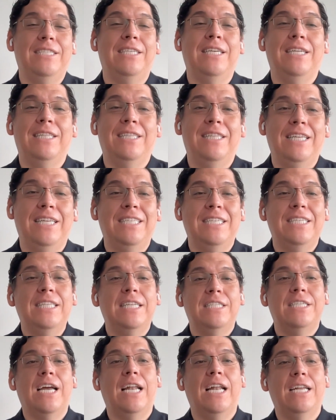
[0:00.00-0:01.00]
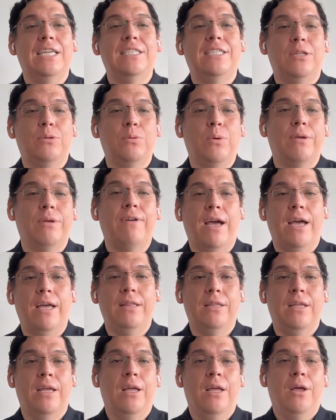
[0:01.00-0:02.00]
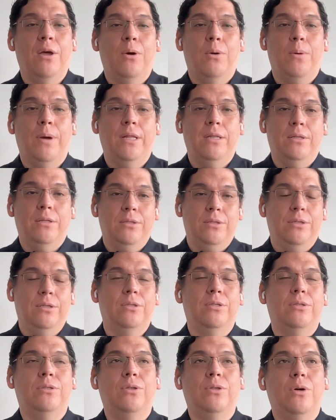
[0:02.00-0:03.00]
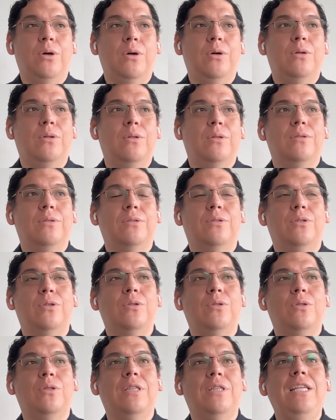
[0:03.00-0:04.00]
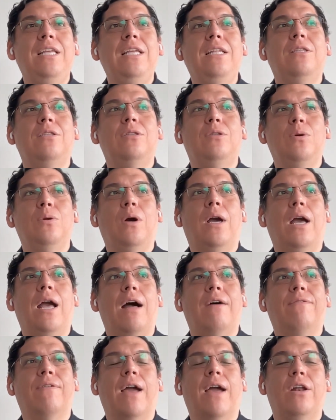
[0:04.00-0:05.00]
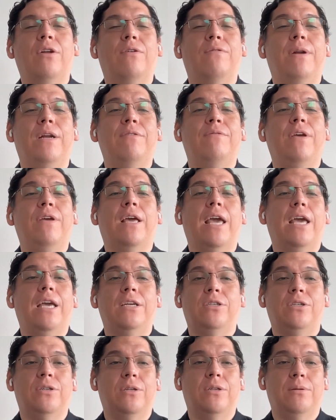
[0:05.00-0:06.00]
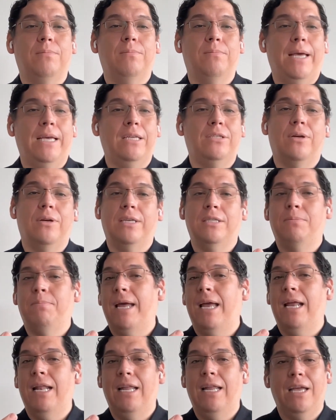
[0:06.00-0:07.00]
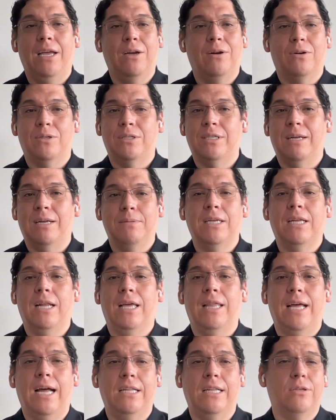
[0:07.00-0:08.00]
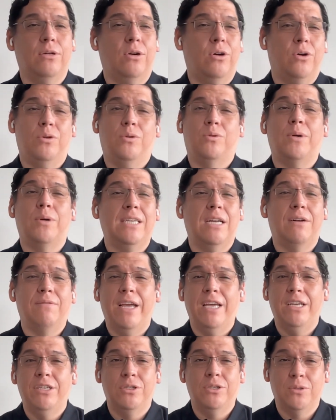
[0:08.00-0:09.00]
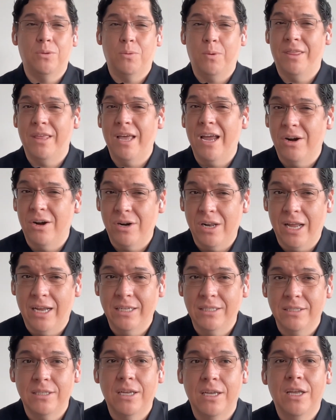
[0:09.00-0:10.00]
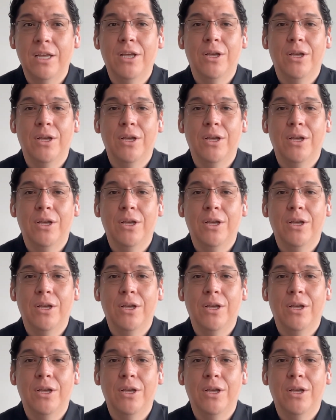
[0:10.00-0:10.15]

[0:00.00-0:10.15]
this is the challenge that we find when you need to have kind of verification based on spelling or something like that, or reservations with airlines.